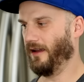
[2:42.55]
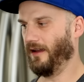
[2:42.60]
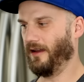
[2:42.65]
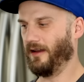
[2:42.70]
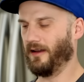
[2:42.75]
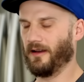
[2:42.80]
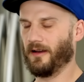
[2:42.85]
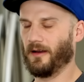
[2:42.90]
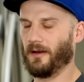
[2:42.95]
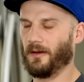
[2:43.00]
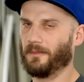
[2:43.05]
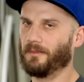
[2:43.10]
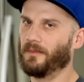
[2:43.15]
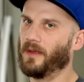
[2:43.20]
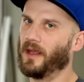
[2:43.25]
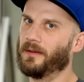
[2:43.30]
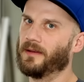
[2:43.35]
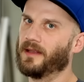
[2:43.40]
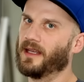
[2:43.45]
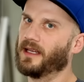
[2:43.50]
Uh,
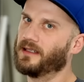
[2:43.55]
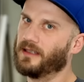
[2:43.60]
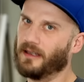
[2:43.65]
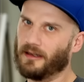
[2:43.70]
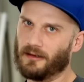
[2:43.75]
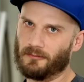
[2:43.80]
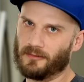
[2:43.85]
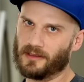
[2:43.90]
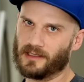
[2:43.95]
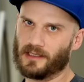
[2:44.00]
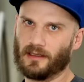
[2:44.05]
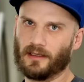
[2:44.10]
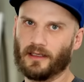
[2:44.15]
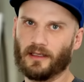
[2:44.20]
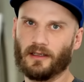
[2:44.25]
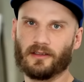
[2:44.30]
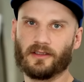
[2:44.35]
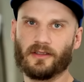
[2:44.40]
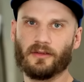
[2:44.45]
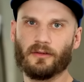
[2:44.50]
maybe that dent was a
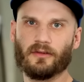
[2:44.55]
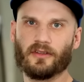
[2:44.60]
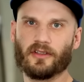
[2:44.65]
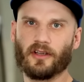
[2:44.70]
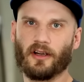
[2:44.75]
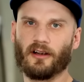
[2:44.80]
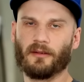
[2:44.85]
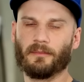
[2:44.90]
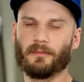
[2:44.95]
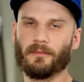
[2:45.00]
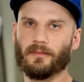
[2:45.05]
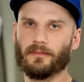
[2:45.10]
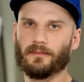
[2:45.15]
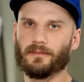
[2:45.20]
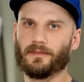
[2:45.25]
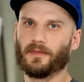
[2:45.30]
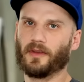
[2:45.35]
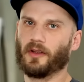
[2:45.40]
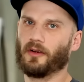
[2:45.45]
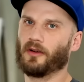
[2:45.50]
little too sharp,
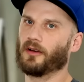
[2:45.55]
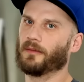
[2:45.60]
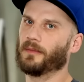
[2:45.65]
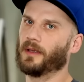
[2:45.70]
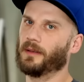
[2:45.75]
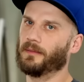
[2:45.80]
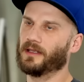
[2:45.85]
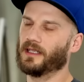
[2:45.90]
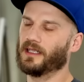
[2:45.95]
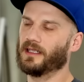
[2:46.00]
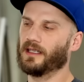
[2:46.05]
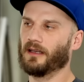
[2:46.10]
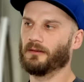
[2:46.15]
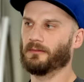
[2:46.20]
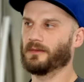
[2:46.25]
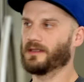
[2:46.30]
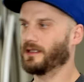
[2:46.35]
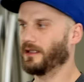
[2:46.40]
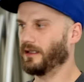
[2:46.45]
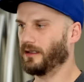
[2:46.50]
or maybe the
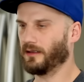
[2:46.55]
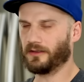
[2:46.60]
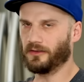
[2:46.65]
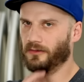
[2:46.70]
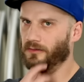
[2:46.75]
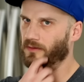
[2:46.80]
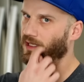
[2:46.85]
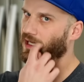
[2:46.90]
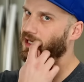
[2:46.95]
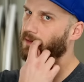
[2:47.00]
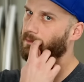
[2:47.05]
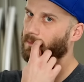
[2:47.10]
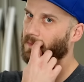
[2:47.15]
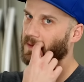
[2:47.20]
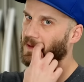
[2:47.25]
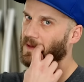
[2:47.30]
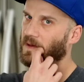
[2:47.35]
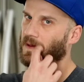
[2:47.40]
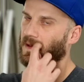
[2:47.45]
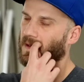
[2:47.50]
dent was a little too deep.
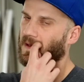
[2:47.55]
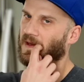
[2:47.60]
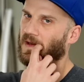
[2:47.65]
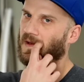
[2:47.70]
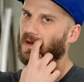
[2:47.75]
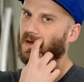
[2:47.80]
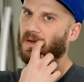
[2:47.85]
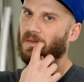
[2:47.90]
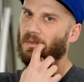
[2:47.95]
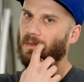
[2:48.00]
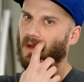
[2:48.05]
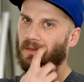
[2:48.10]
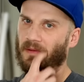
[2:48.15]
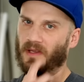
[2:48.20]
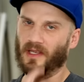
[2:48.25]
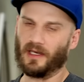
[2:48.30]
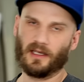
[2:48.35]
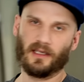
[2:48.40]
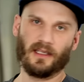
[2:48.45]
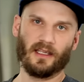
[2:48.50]

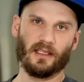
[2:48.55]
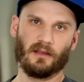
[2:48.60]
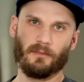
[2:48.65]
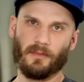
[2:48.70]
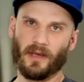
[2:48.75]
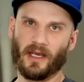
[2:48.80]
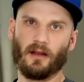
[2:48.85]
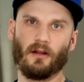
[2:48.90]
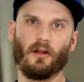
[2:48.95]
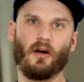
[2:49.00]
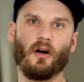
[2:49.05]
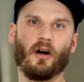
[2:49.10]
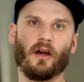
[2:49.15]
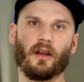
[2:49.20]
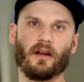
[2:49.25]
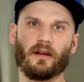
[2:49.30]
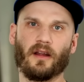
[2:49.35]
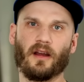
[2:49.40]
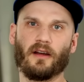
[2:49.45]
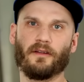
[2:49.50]
Maybe I didn't get the metal
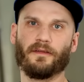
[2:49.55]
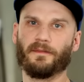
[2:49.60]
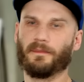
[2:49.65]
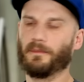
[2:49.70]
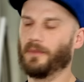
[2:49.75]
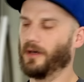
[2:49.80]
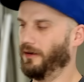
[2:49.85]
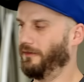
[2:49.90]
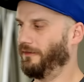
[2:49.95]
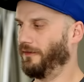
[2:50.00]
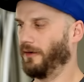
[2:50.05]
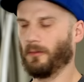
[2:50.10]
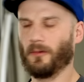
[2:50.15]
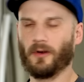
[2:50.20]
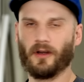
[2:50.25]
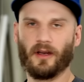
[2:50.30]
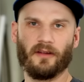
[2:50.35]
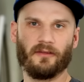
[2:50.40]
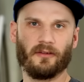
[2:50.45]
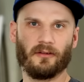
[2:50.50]
hot enough, but for
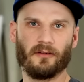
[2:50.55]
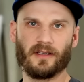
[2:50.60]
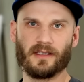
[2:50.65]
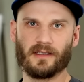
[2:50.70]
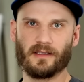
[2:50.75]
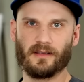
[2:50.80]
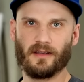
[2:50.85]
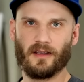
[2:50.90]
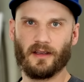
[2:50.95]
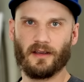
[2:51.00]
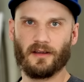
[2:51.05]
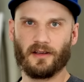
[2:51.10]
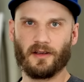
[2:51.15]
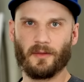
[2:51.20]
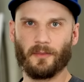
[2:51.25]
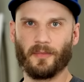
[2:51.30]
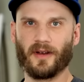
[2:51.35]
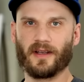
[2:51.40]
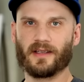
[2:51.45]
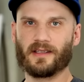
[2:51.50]
whatever reason, the
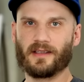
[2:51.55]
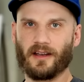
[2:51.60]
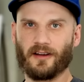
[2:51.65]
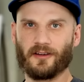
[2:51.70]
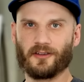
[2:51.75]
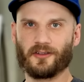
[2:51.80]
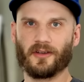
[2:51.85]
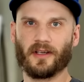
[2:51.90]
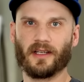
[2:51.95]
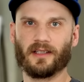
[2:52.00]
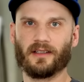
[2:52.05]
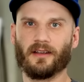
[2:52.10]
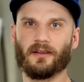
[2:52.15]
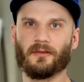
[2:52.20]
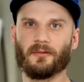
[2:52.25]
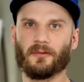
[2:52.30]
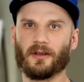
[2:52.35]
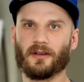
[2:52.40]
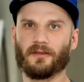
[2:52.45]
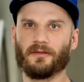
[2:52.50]
compressed air trick
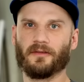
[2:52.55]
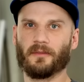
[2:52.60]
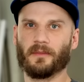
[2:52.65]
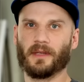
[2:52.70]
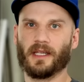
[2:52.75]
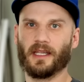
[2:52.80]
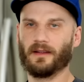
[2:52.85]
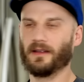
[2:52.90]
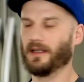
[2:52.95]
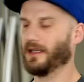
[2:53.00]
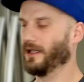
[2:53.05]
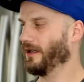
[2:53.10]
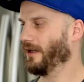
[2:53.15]
didn't work for me.